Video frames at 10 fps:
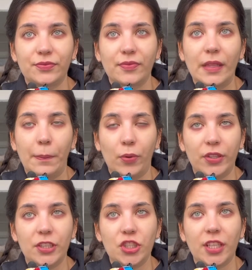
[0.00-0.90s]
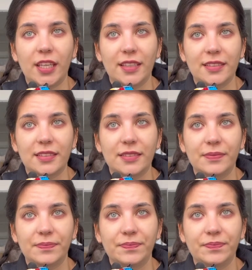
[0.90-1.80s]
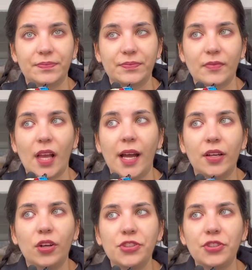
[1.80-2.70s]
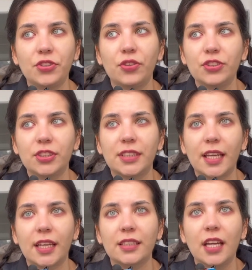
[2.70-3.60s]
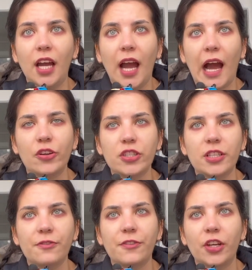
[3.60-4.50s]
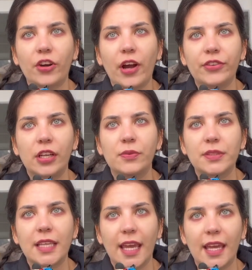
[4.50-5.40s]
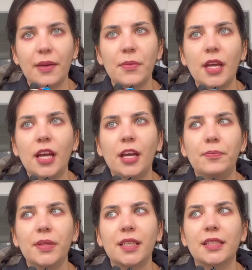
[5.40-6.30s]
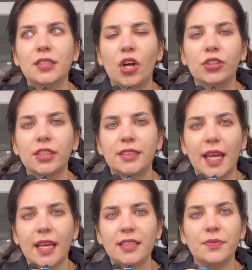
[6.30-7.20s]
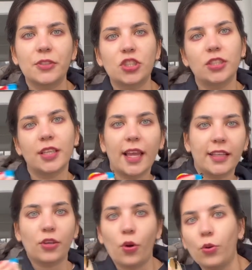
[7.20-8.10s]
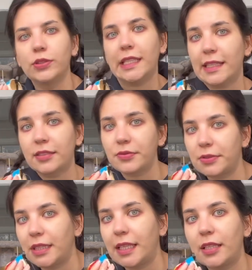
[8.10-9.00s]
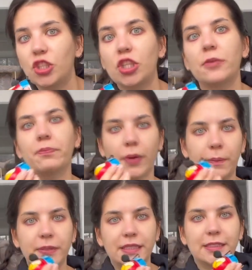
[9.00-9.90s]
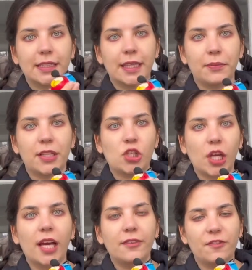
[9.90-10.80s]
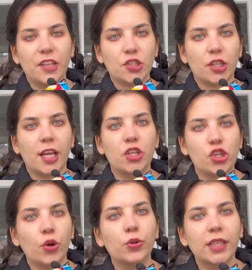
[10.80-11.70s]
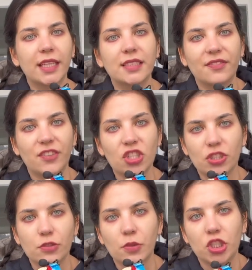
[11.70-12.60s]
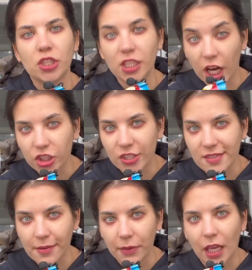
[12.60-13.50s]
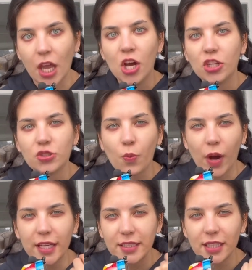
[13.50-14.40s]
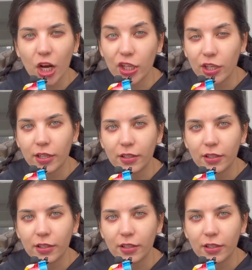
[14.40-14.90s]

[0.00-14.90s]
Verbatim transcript: The boy that she kissed. I also don't understand how she didn't figure out that it was him, because on the dance, when she did like the whole dance routine, she bumped into him and she had a vision, and she only gets visions when she touches something. So why didn't